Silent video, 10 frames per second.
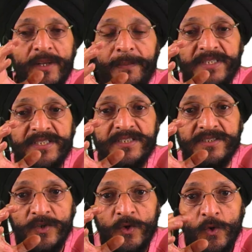measures
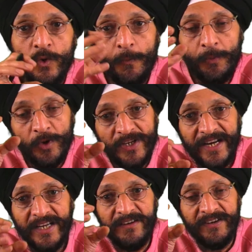to
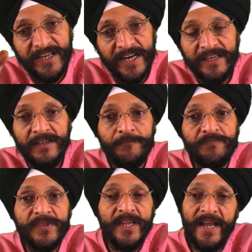protect our data
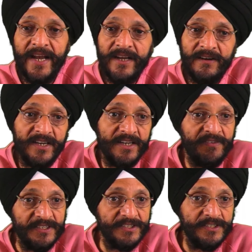and our
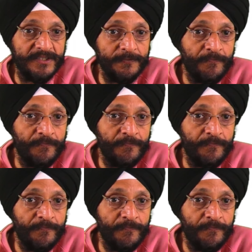devices.